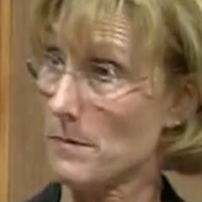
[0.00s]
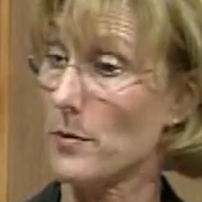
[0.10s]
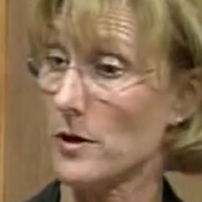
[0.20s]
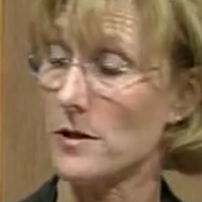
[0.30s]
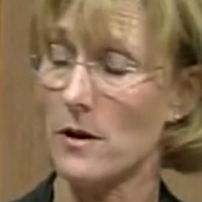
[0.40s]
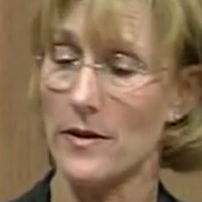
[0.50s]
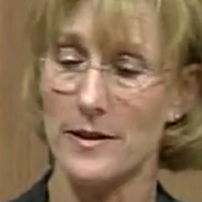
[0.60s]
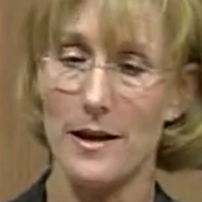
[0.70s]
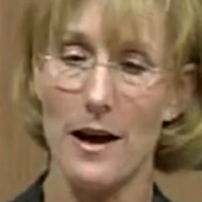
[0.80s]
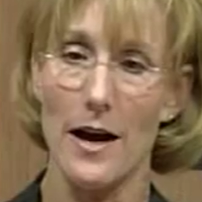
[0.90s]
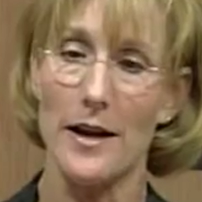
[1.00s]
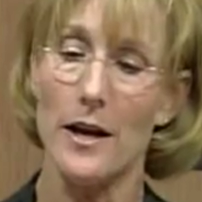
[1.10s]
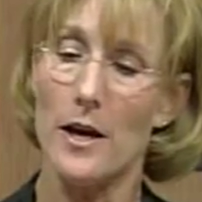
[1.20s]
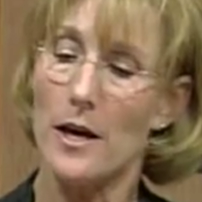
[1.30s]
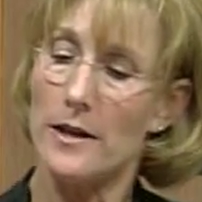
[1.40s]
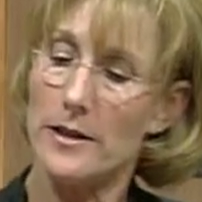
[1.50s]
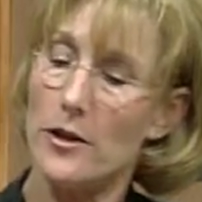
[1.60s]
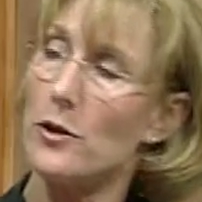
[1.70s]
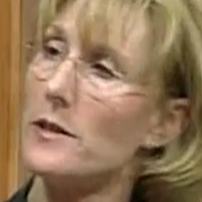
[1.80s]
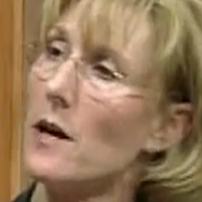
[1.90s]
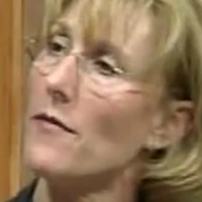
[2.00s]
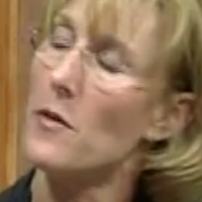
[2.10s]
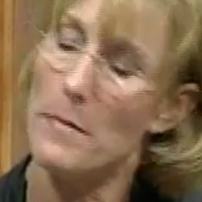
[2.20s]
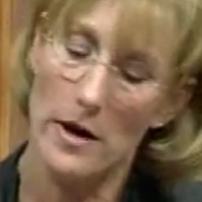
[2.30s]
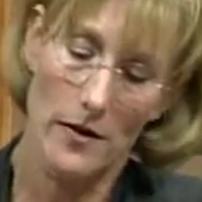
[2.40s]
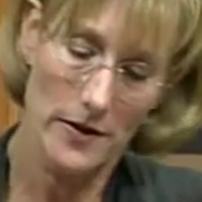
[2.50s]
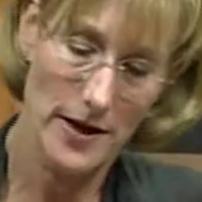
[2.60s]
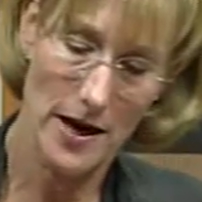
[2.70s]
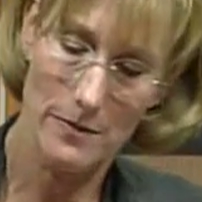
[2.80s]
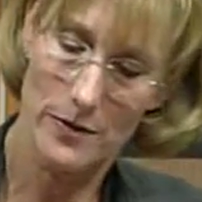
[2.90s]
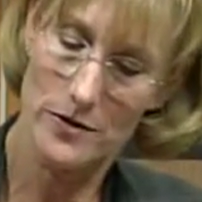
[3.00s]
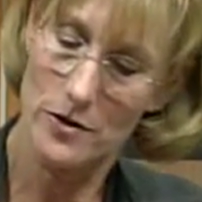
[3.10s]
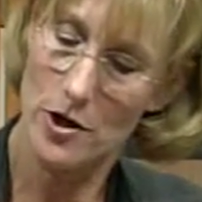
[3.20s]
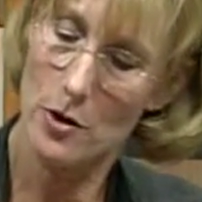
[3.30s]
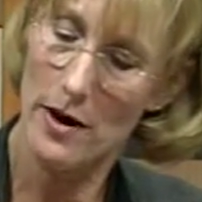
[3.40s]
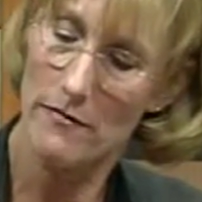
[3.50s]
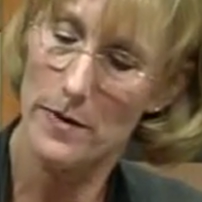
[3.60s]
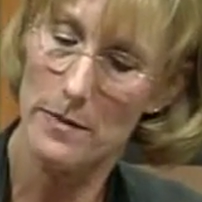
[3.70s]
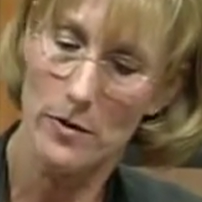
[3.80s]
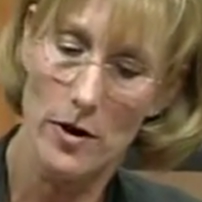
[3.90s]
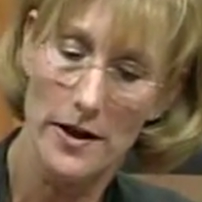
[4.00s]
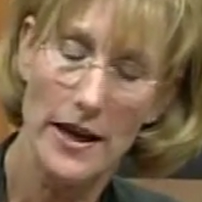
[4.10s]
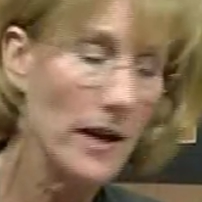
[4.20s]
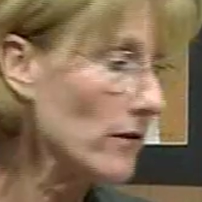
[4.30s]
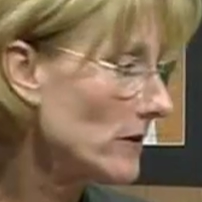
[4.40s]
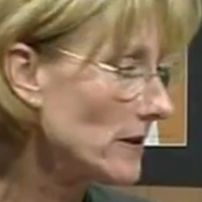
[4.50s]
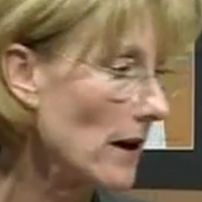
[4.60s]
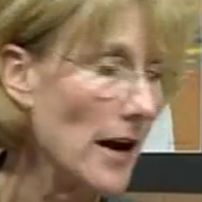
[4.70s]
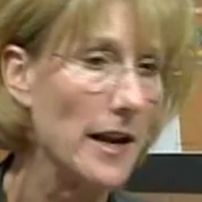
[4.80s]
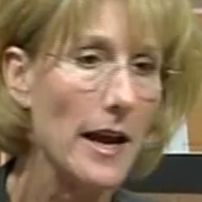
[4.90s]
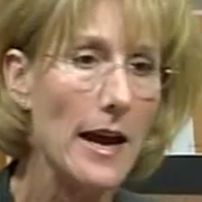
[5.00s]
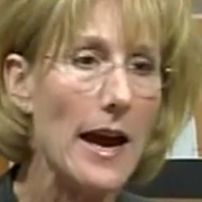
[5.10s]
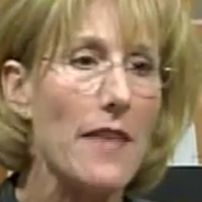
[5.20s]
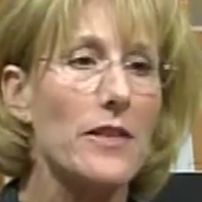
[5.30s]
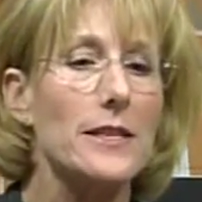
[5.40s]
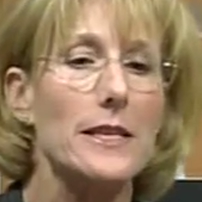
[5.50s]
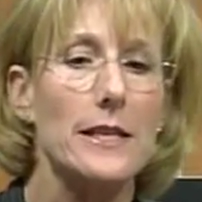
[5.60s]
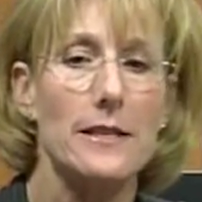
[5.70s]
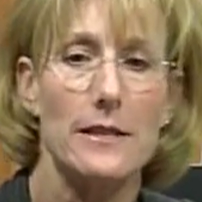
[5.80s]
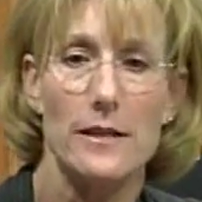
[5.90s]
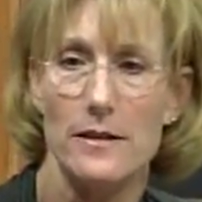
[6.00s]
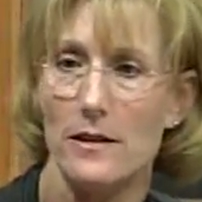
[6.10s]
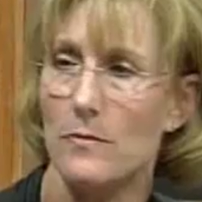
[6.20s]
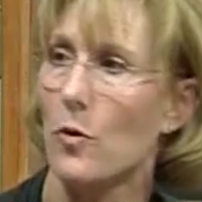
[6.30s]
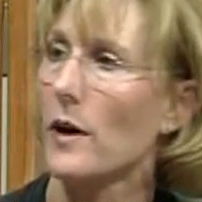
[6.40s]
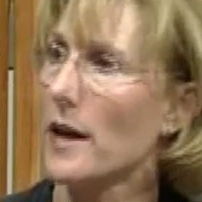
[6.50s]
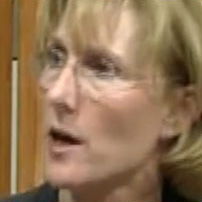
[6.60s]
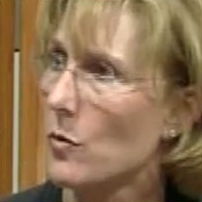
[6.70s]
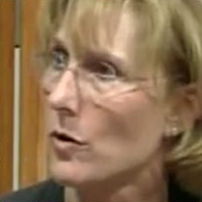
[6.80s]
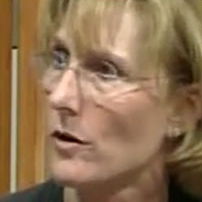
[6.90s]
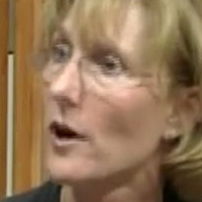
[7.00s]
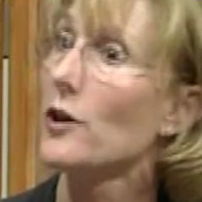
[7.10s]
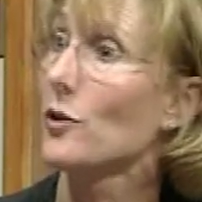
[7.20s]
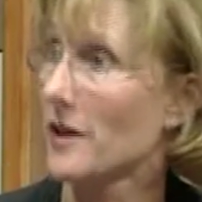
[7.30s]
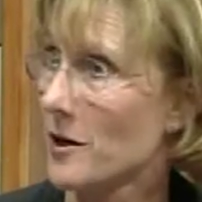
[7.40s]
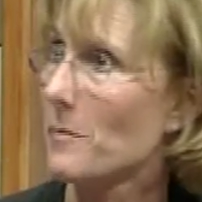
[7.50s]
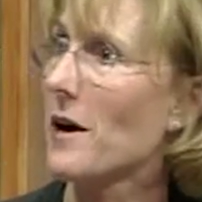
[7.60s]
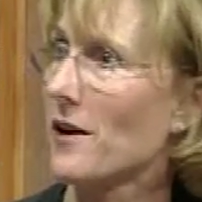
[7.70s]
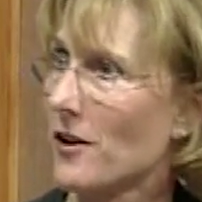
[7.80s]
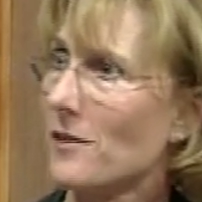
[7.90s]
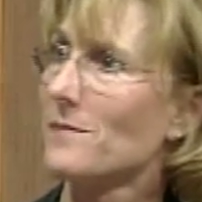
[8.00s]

person on the side. Sit yourself in the middle of the table so you have people on either side and the distance is more equal. You'll hear better.